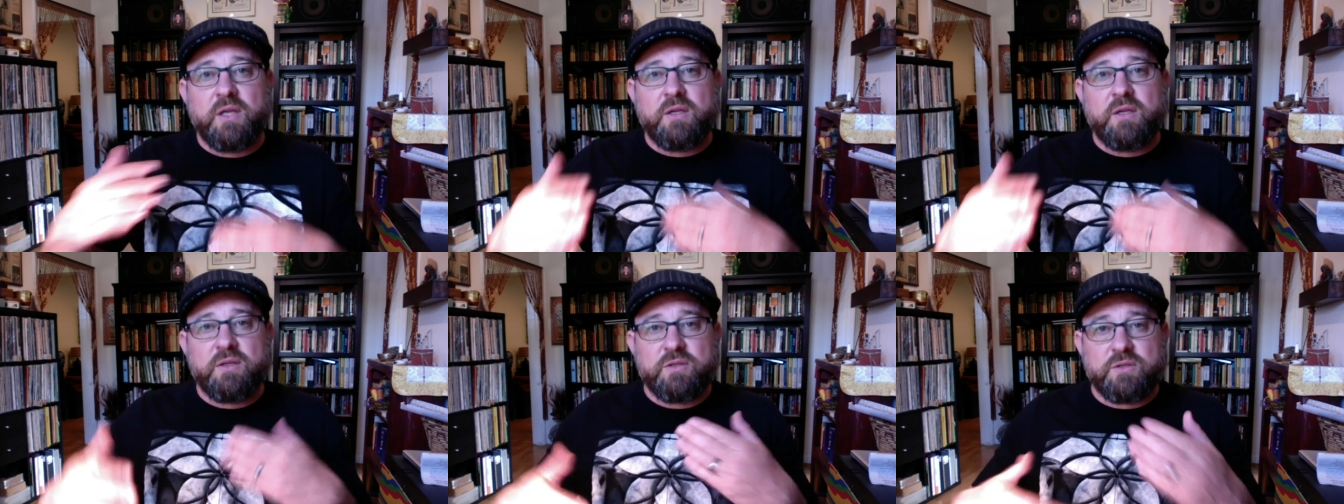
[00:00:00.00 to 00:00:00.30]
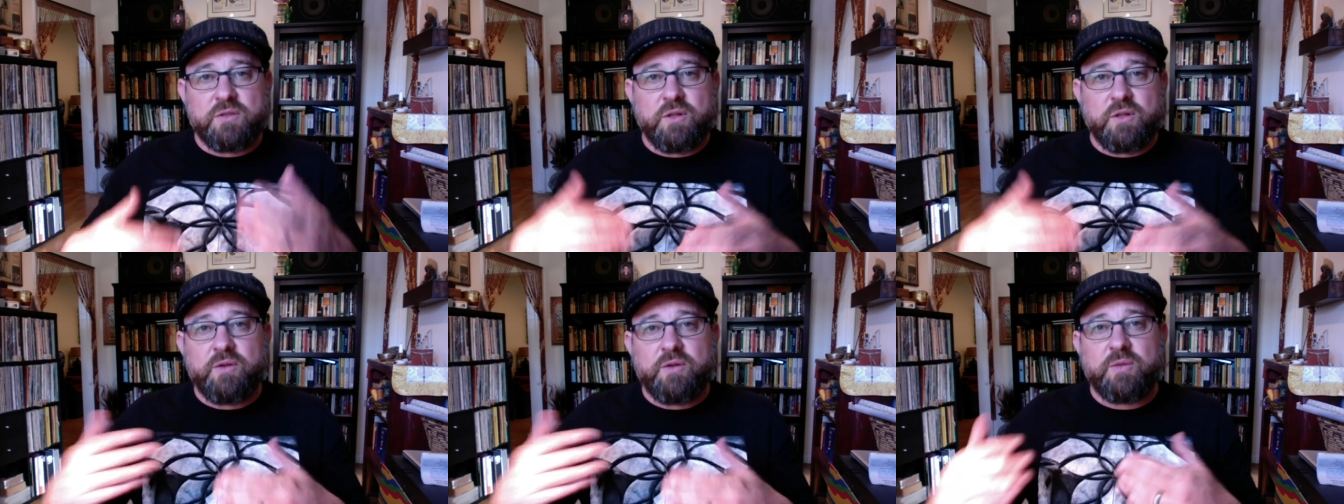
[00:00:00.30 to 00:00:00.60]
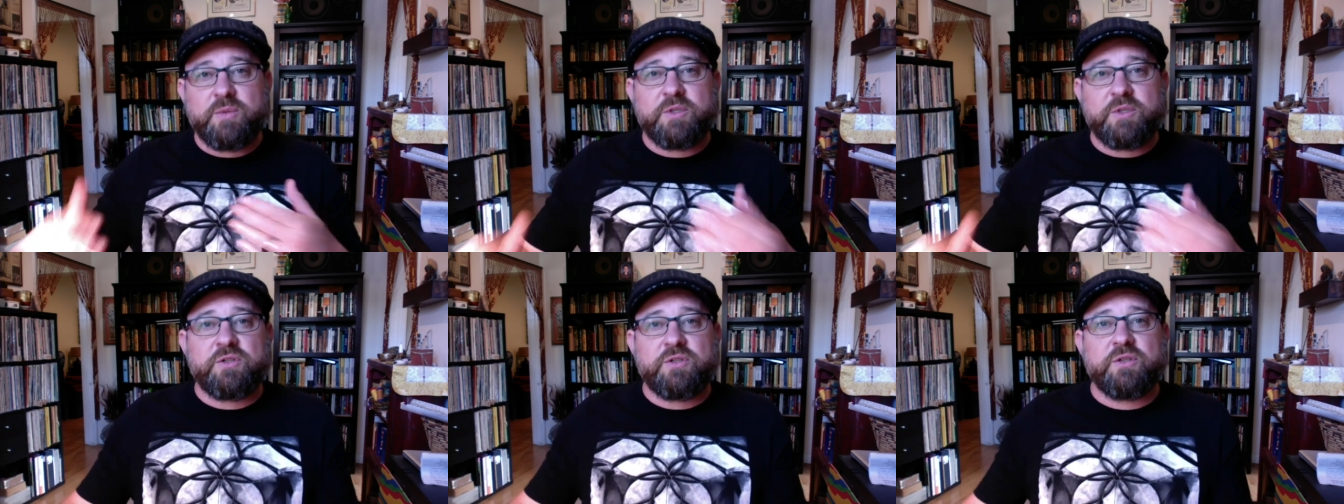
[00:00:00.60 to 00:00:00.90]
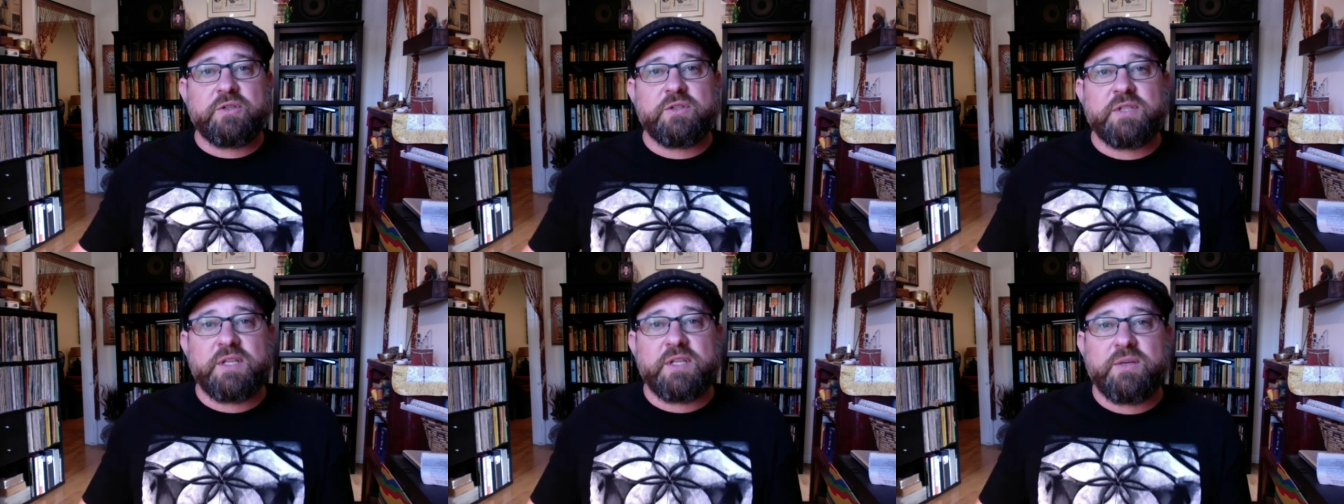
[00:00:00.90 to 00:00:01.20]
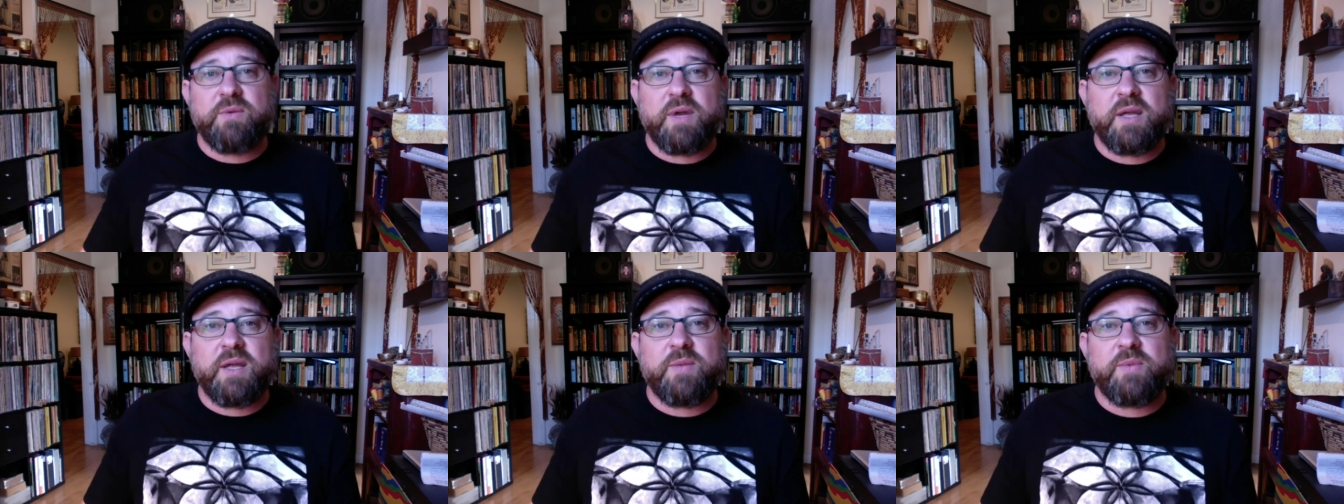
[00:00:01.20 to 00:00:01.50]
slowly but surely
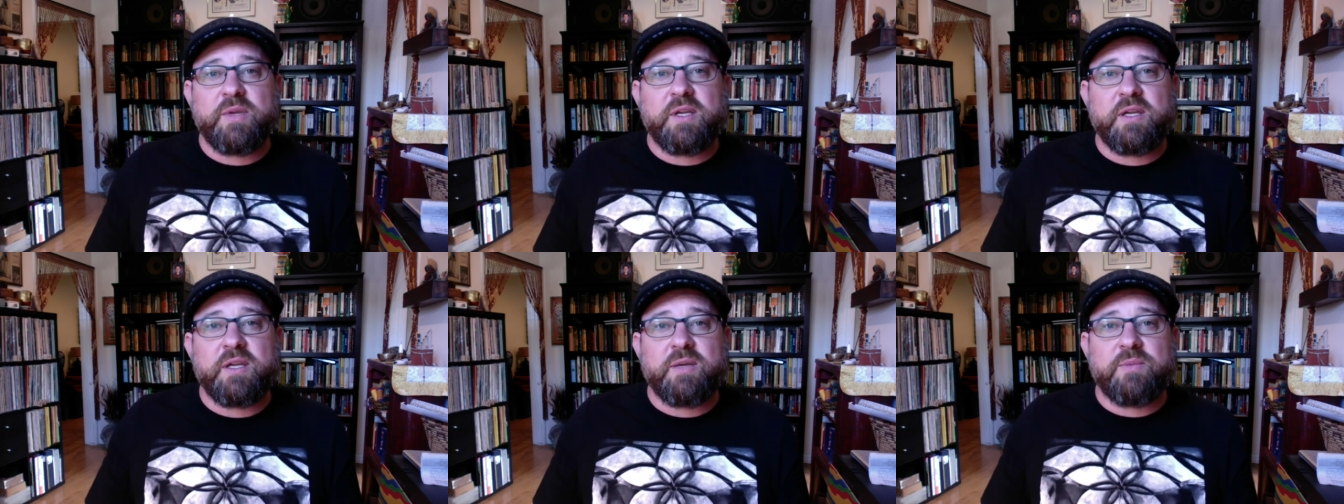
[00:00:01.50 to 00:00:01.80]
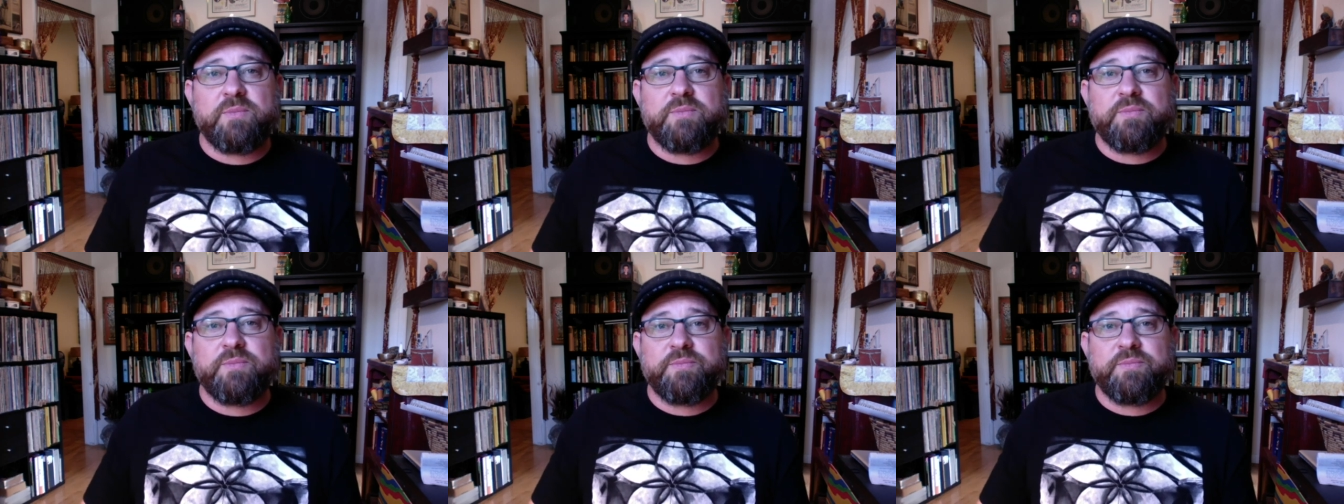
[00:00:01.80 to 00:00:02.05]
ramping up